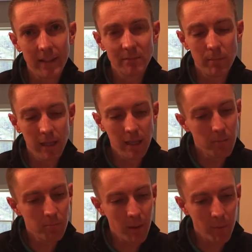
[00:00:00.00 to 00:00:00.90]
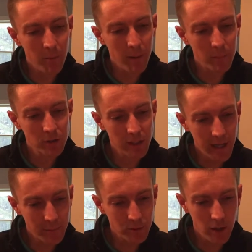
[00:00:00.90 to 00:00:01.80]
That's mini member.
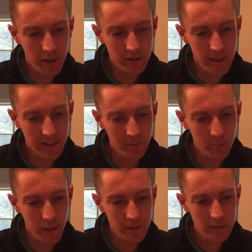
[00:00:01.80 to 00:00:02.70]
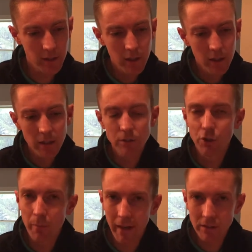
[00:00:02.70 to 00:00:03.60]
Signups are already taking place. The
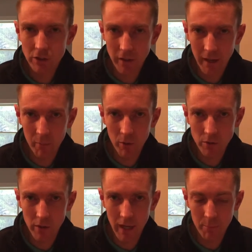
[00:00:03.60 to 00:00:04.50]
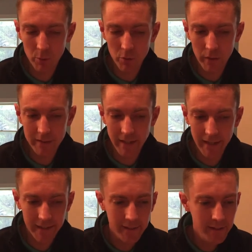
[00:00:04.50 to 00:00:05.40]
two-man scramble is on April
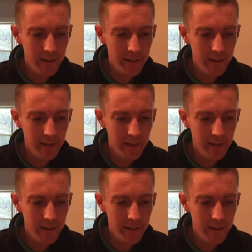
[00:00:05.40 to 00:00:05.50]
22nd.